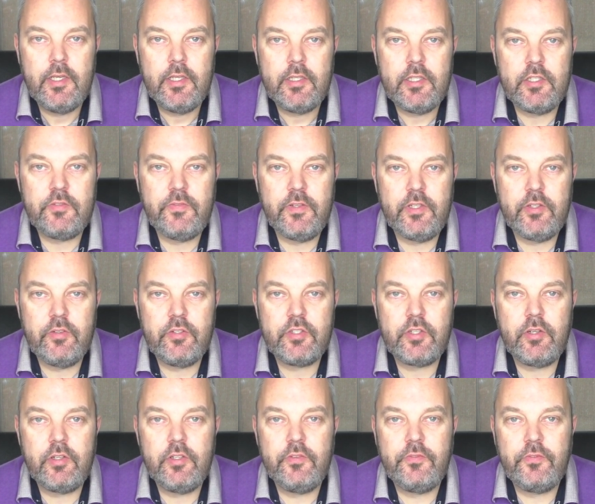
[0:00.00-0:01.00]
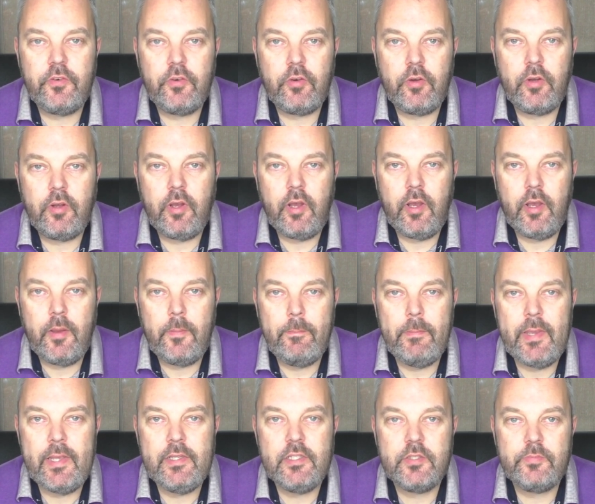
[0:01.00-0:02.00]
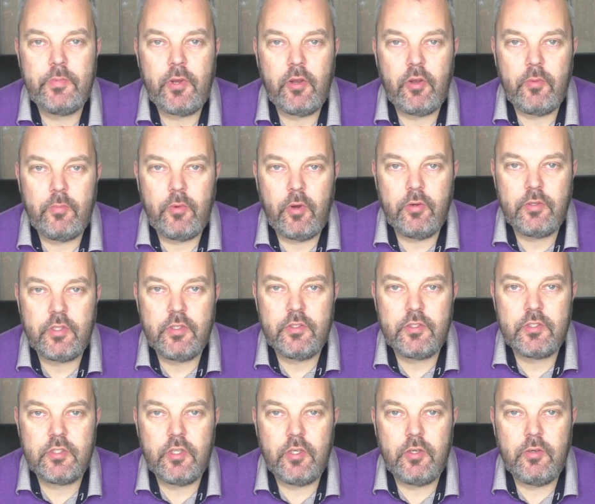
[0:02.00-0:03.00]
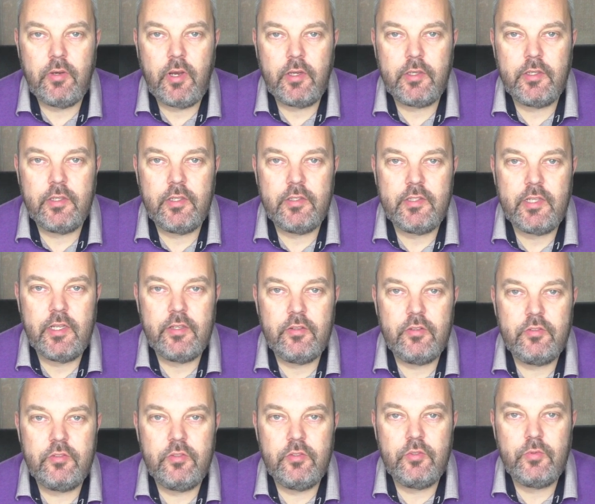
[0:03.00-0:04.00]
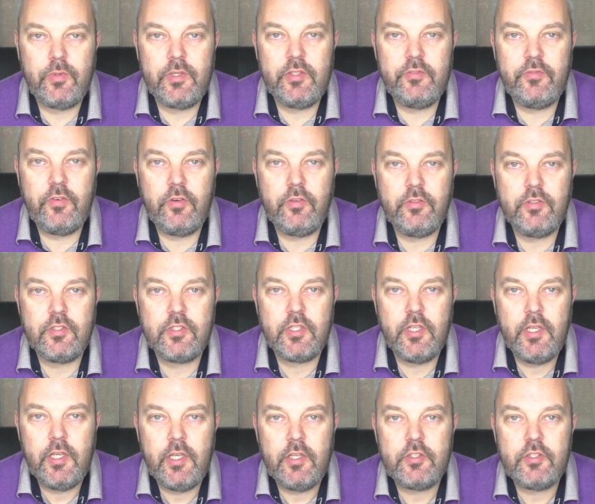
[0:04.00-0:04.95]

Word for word: this video is only for uh, mains powered motors, so 110 or 220 volts,